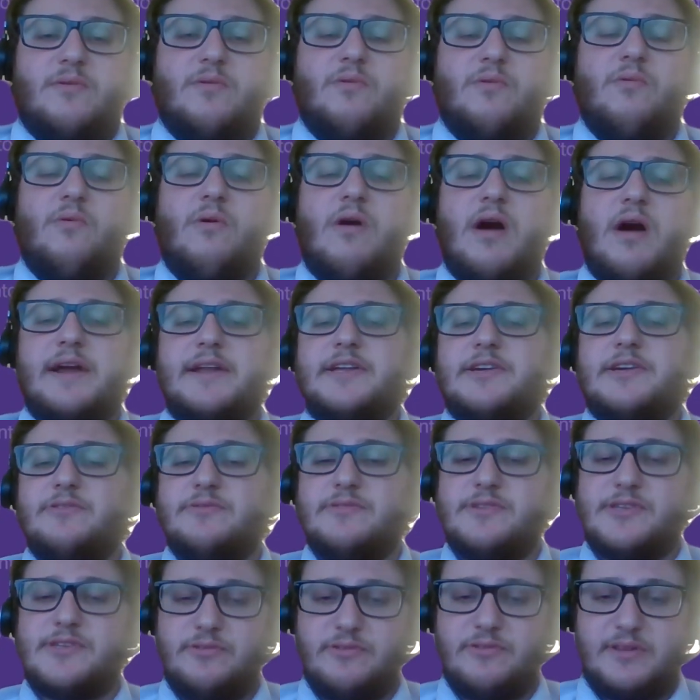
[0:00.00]
Why do
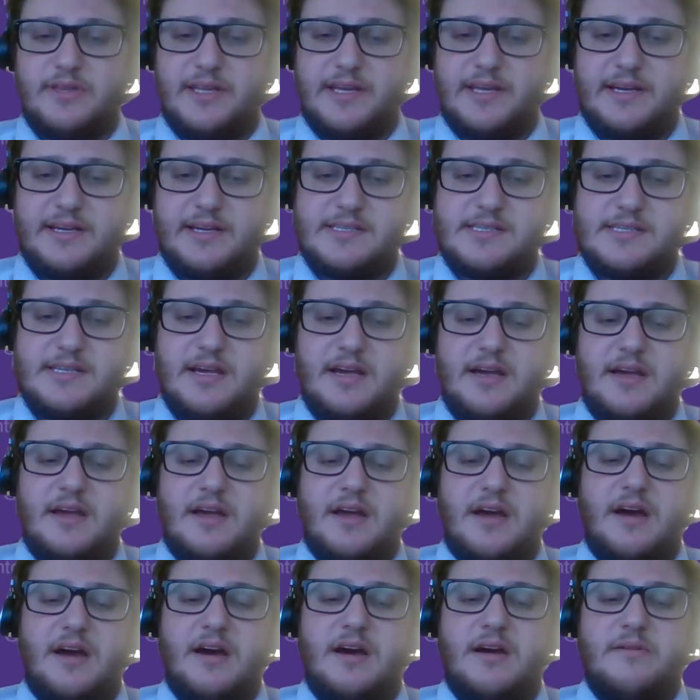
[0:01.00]
you do things?
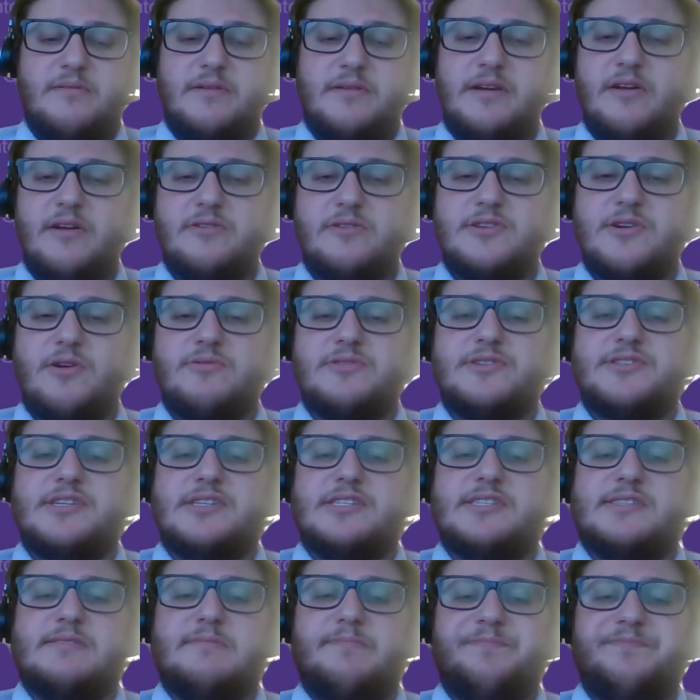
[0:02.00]
Don't
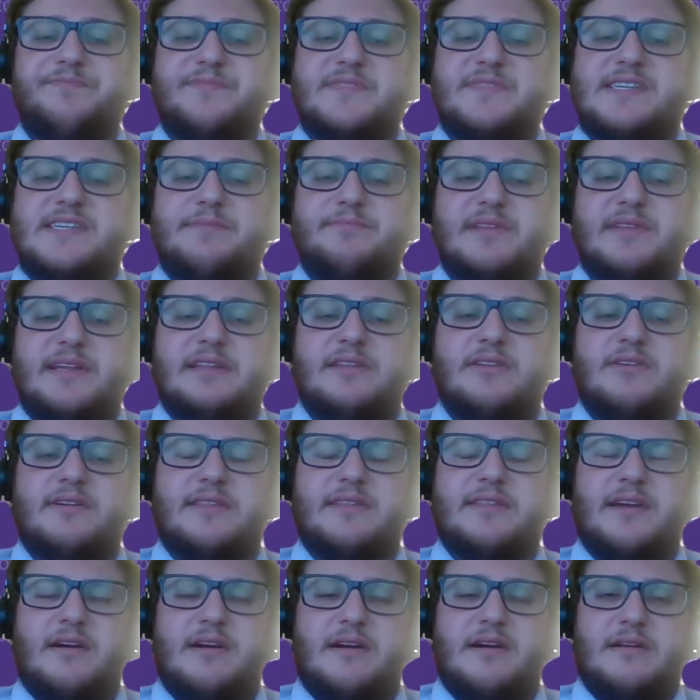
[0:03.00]
just simply
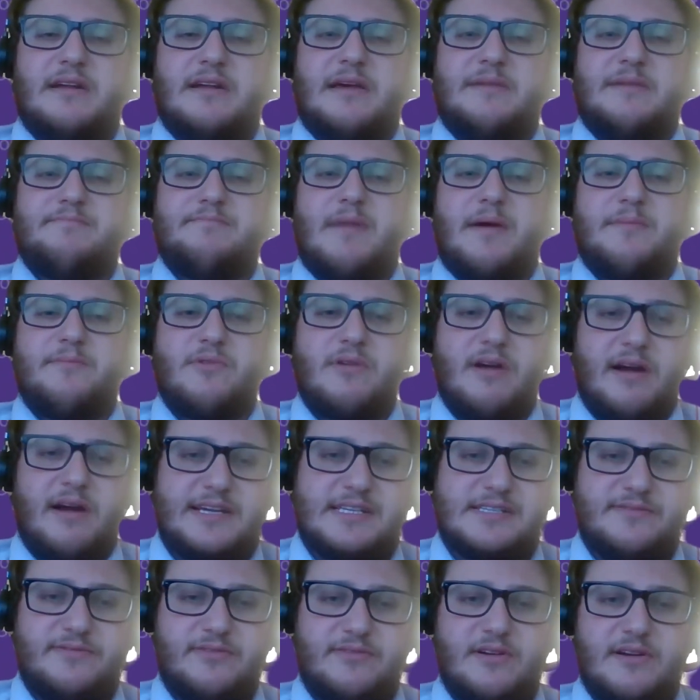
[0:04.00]
look there and
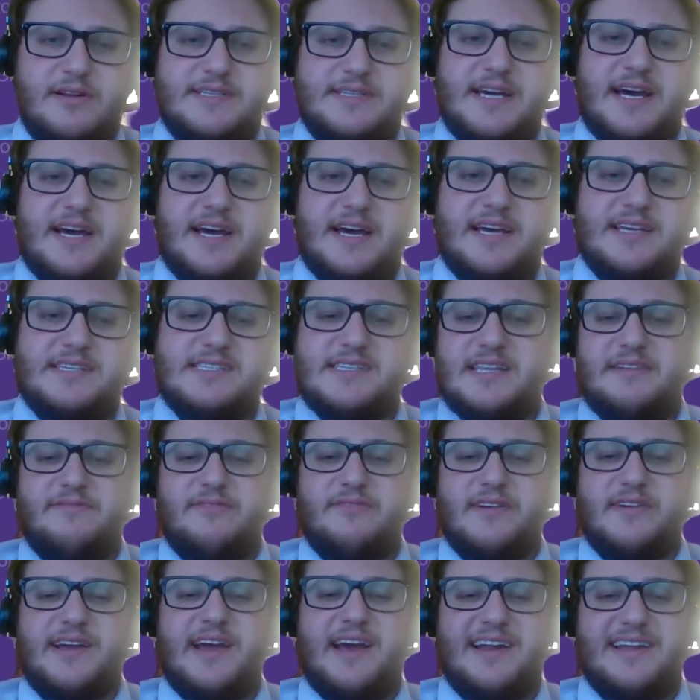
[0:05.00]
memorize for a test and then
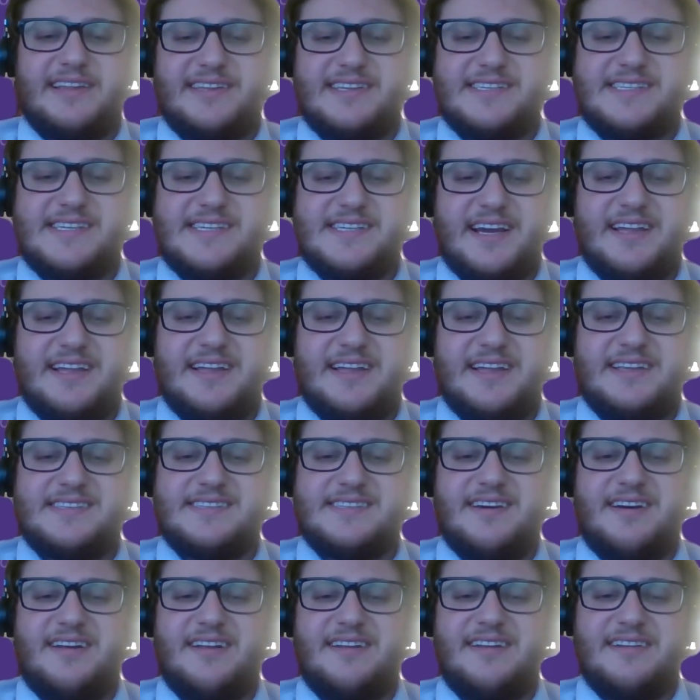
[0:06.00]
forget it the second it's
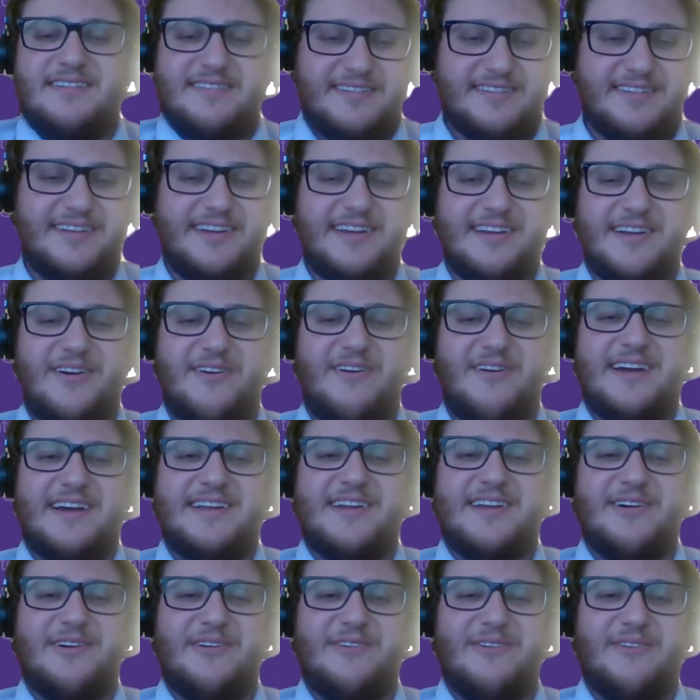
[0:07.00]
done. And I
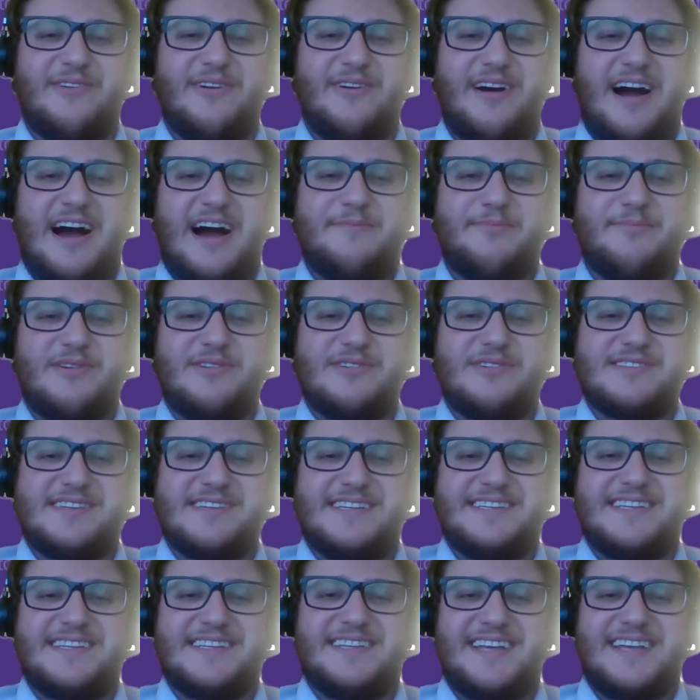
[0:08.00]
know I
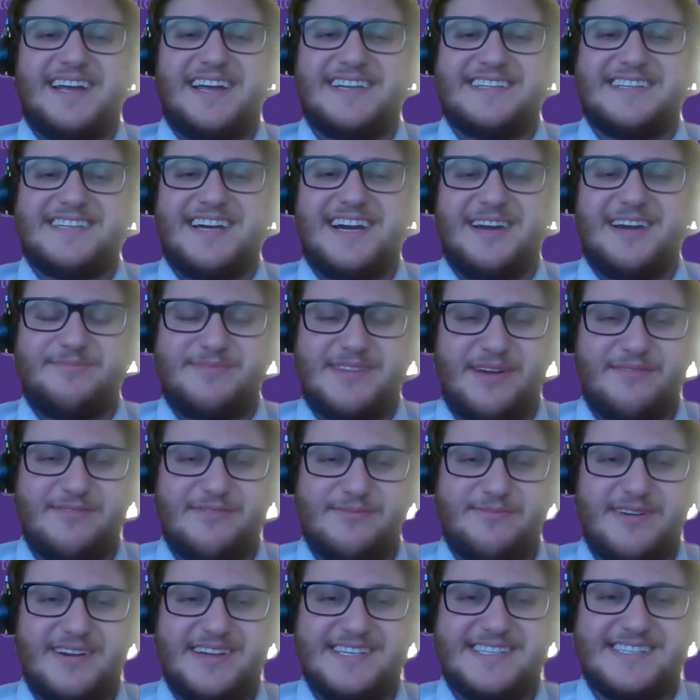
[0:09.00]
personally did that at times.
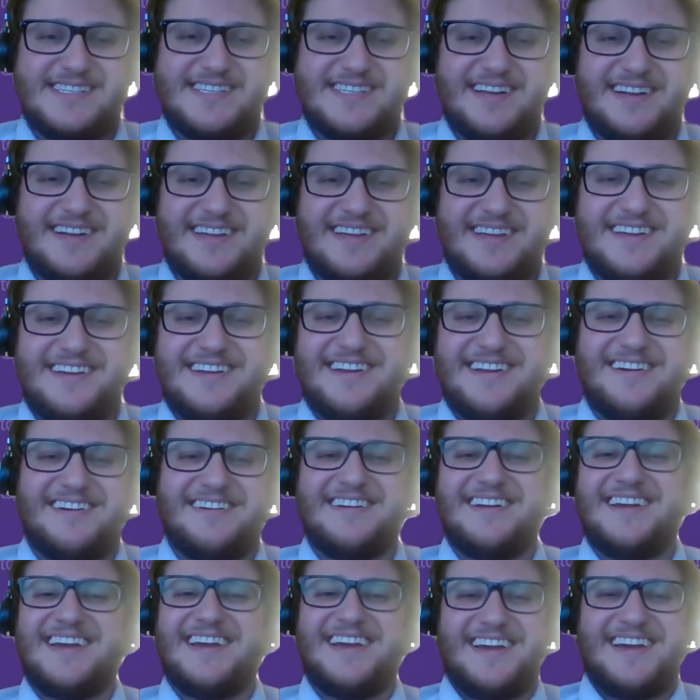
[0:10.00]
Everybody's done
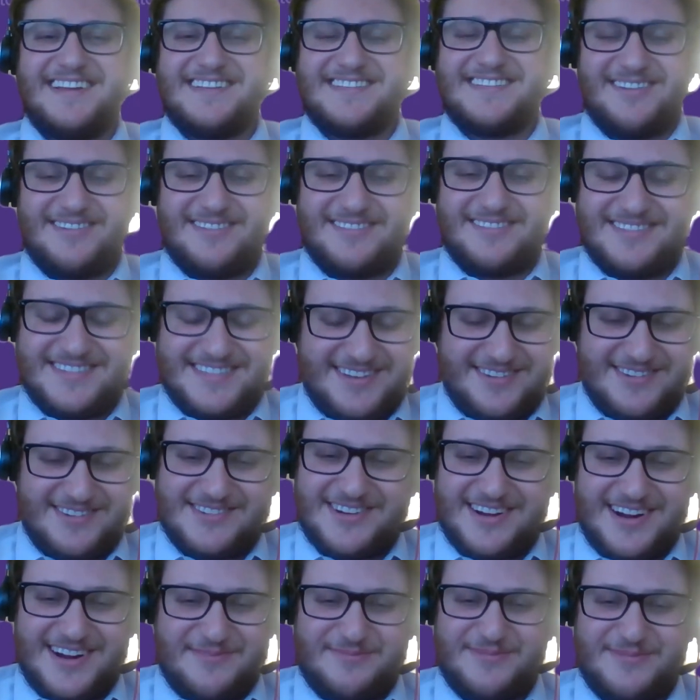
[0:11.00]
it. Don't
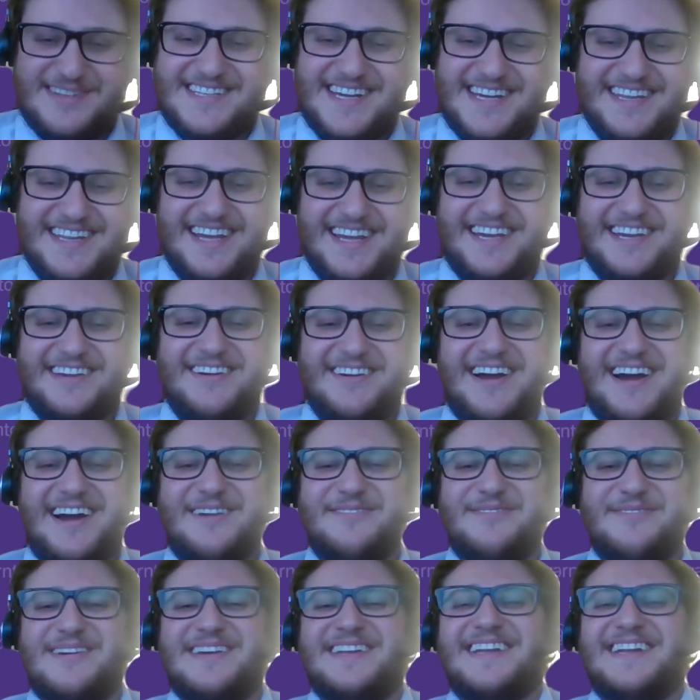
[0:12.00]
try and pretend like you
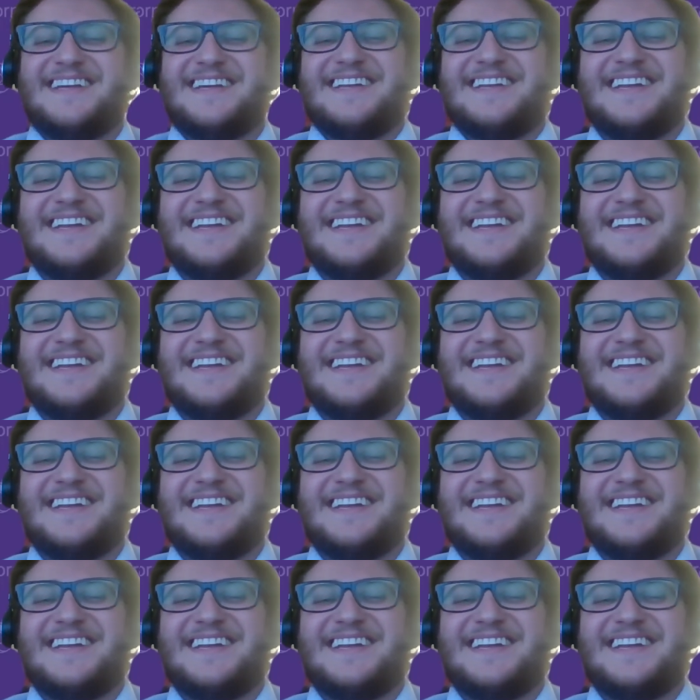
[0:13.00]
haven't.